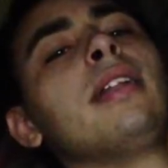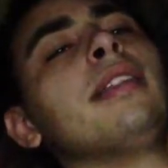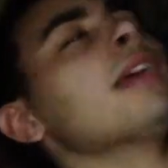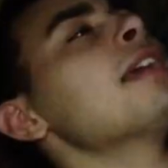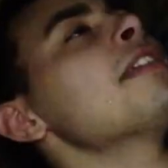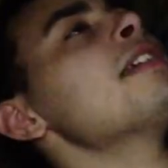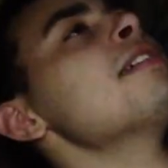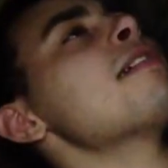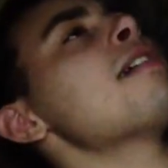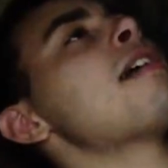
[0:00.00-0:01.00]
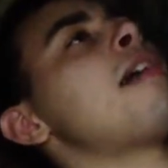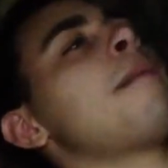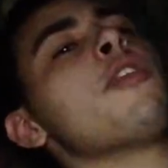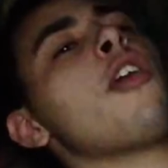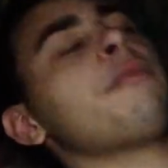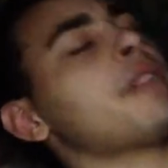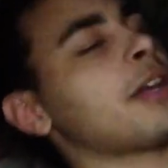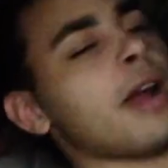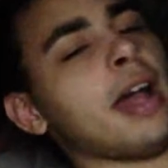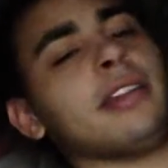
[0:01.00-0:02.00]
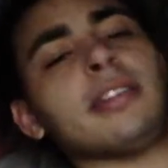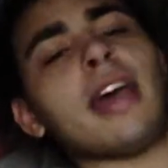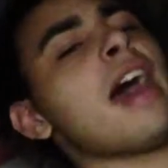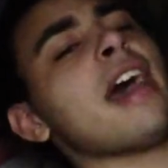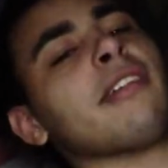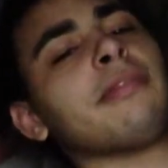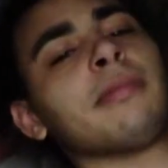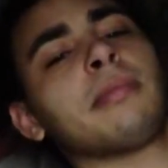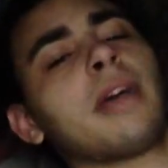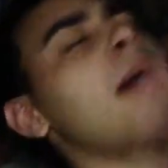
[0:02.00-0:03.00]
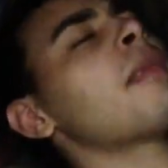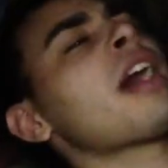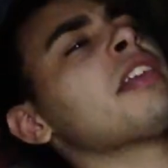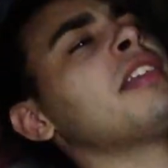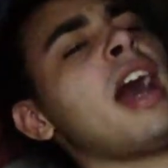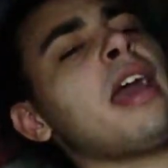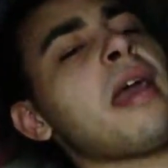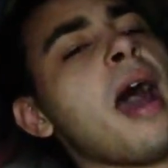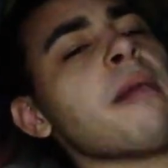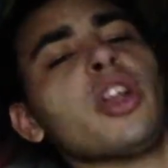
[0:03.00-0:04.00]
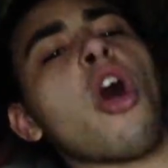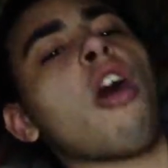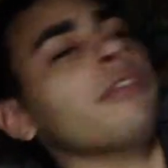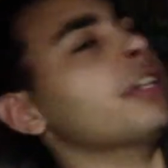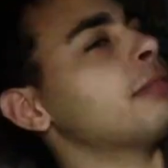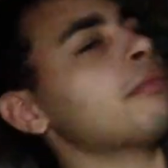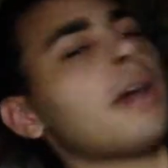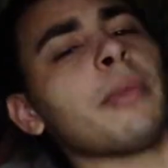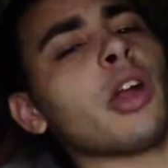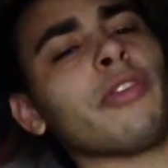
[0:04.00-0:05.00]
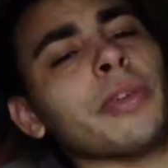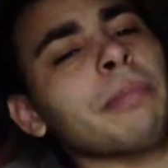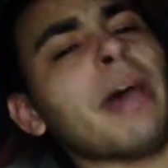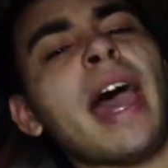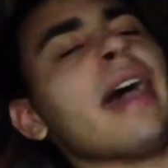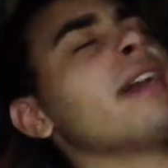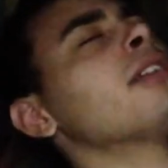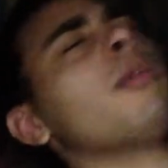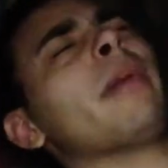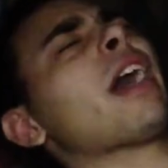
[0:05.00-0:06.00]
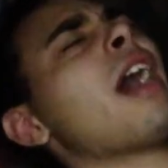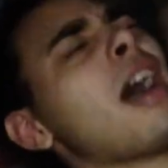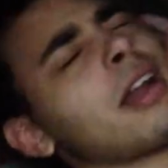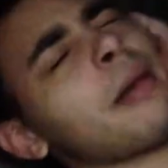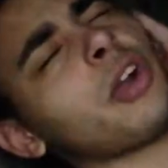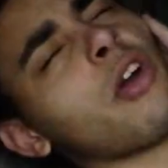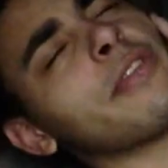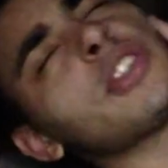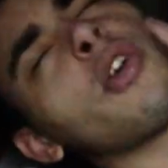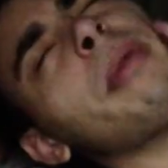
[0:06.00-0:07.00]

Lately, I've been off my grind. I have. I'm not gonna lie. I've been off it. I've been off it bad. Oh my god. I've been off it so